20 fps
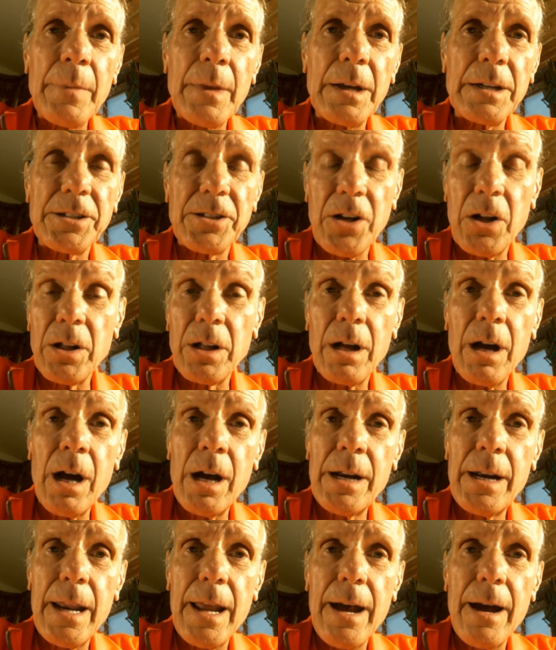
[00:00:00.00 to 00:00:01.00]
It's all
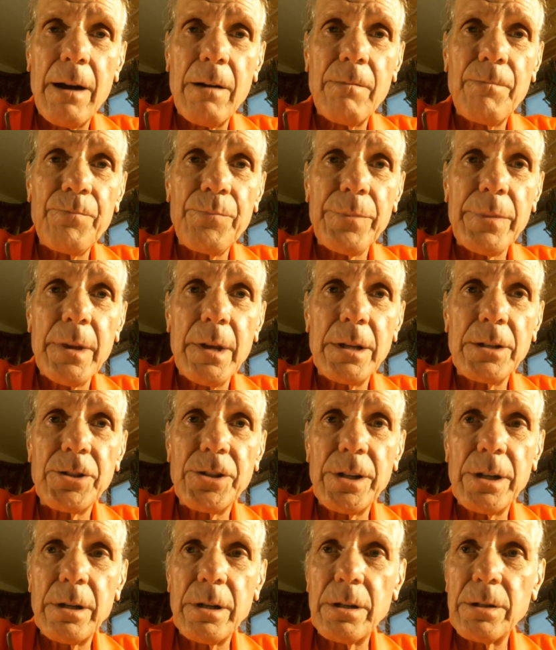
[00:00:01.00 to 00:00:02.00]
gone now. And
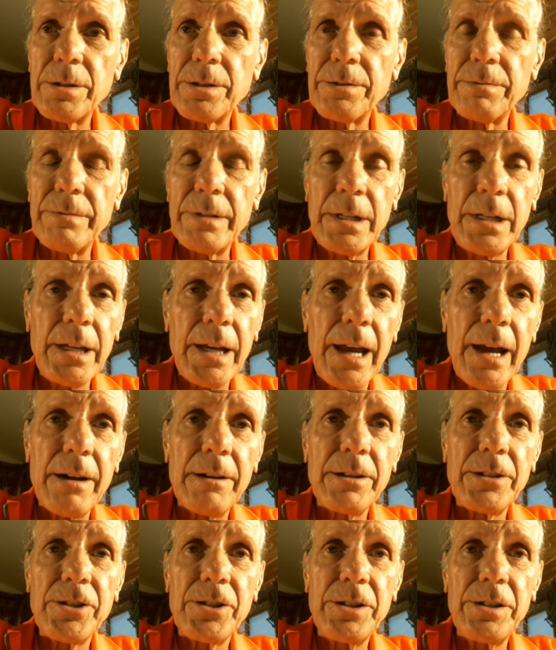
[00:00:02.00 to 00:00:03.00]
she goes, really?
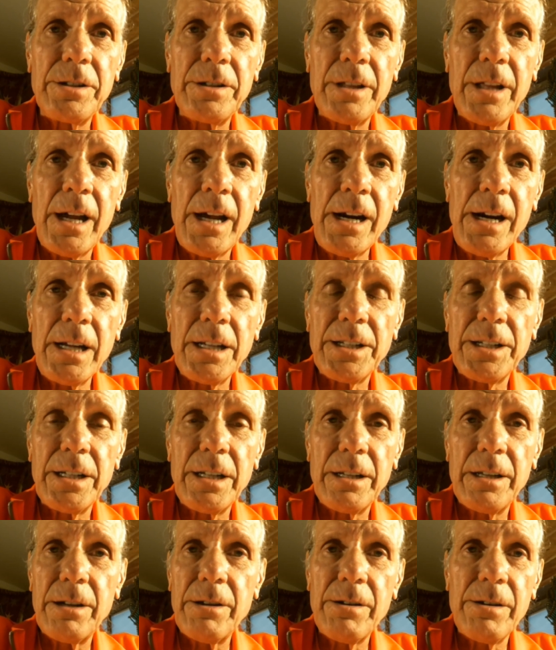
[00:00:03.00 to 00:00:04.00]
How did you do that? I
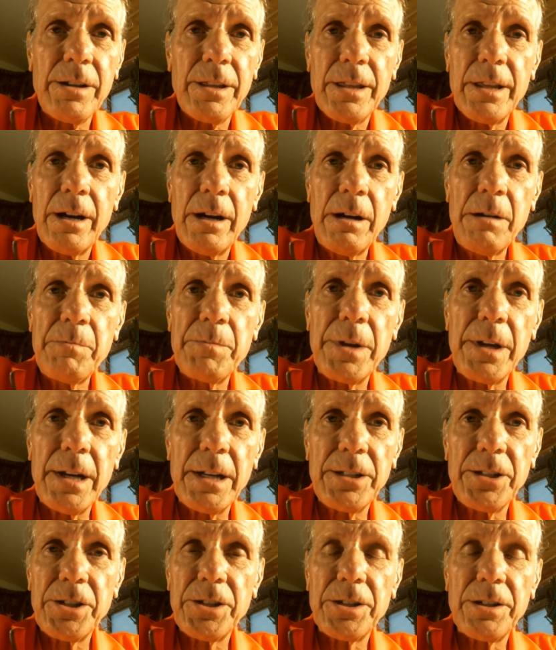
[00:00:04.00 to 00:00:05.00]
said, urine therapy.
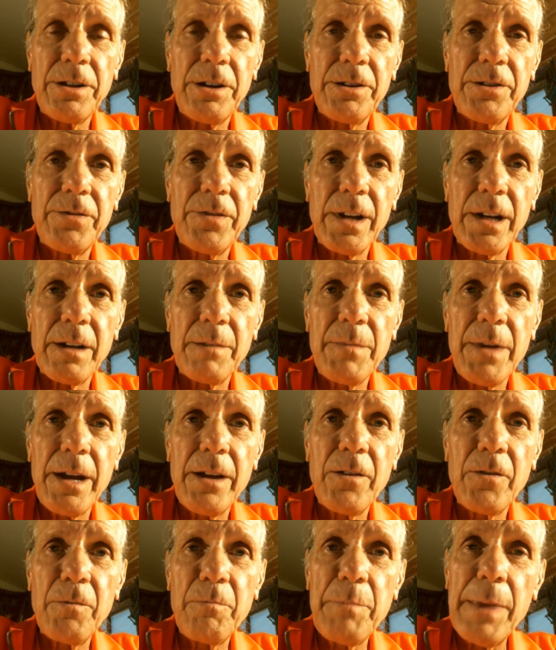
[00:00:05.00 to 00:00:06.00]
I just started drinking
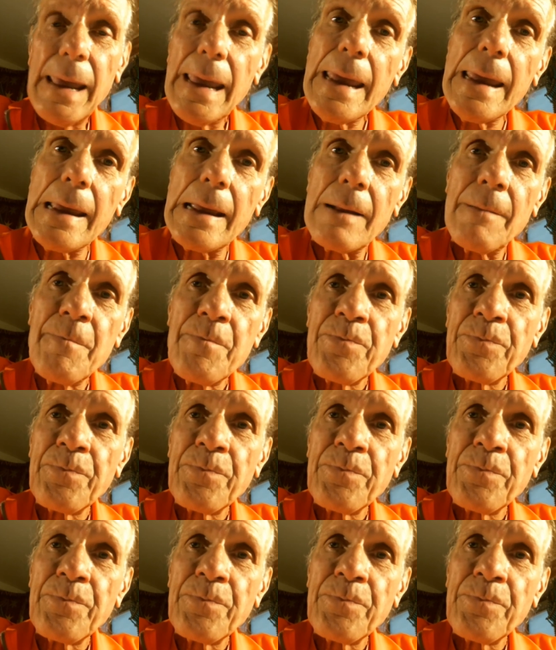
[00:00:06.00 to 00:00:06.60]
my own pee.